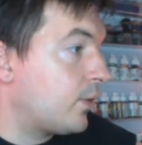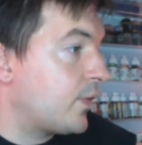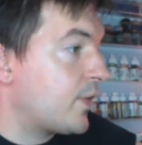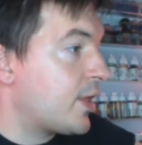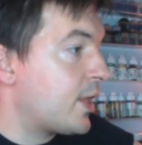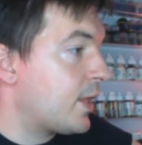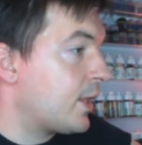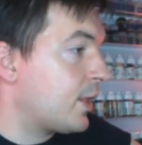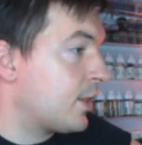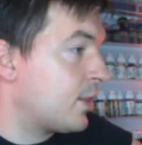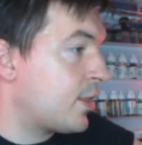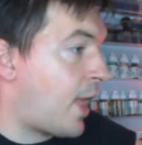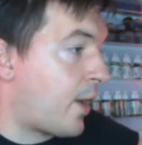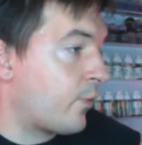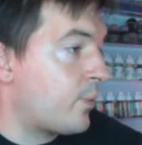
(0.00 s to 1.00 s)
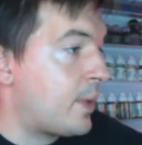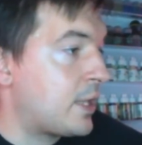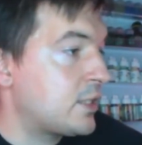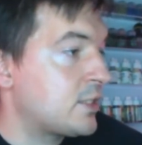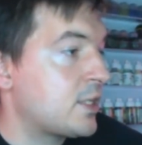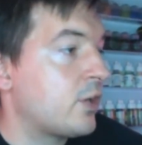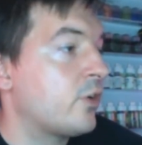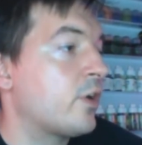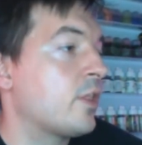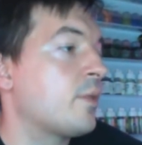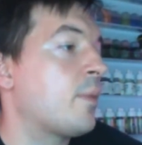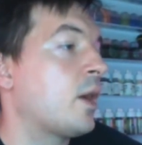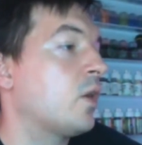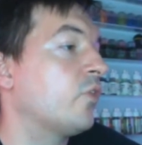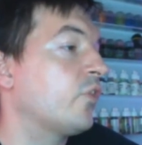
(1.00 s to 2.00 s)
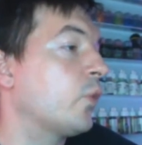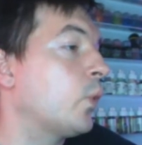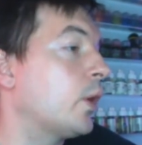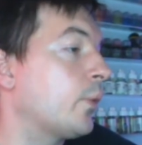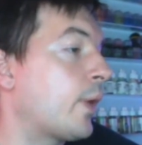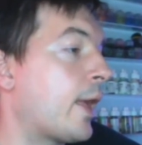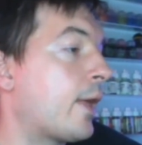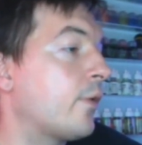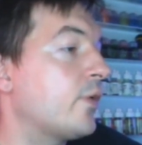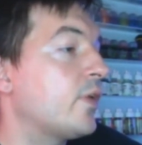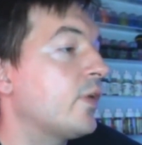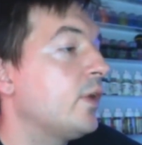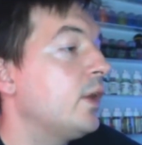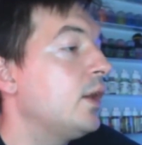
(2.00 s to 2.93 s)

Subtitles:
That remains centered on the model for 1 round.